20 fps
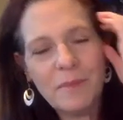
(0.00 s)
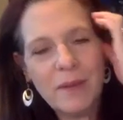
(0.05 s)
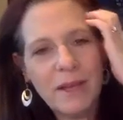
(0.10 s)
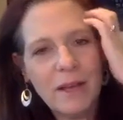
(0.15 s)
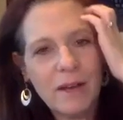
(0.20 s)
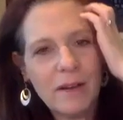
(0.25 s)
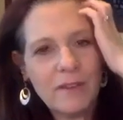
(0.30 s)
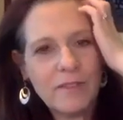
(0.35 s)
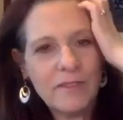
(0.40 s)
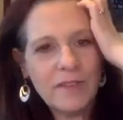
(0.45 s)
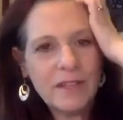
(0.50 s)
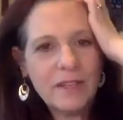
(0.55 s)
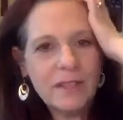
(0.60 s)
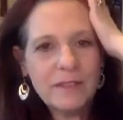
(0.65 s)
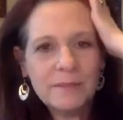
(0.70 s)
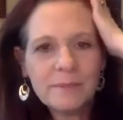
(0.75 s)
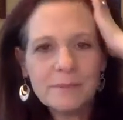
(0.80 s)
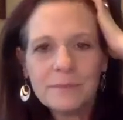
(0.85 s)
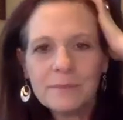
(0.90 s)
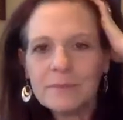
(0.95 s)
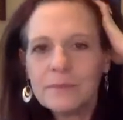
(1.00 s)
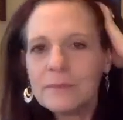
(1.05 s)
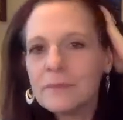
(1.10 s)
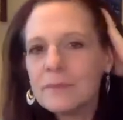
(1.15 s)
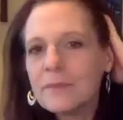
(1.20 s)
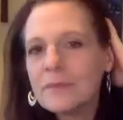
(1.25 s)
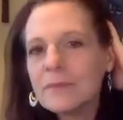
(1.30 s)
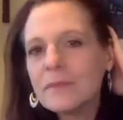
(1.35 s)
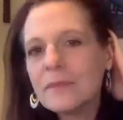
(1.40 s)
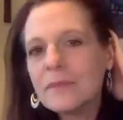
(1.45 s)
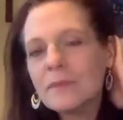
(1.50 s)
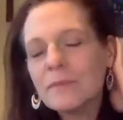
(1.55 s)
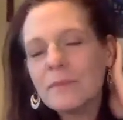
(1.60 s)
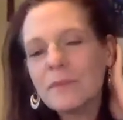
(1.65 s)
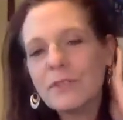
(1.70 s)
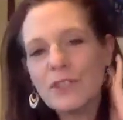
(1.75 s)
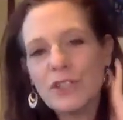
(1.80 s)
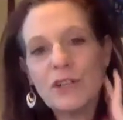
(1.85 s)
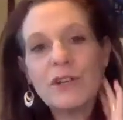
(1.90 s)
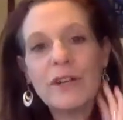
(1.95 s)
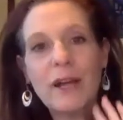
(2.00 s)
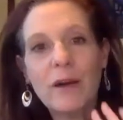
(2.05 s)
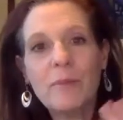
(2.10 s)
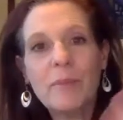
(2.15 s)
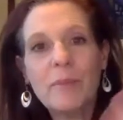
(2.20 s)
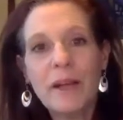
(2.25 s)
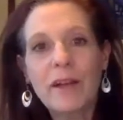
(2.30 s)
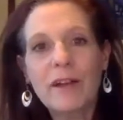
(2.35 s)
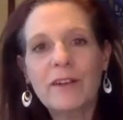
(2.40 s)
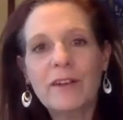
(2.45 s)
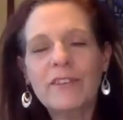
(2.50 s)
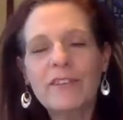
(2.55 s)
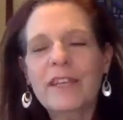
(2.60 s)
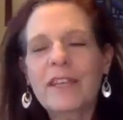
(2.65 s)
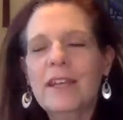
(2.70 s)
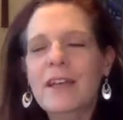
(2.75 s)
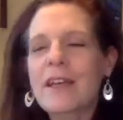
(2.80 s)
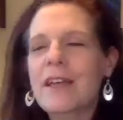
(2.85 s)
biography, the Chernow biography.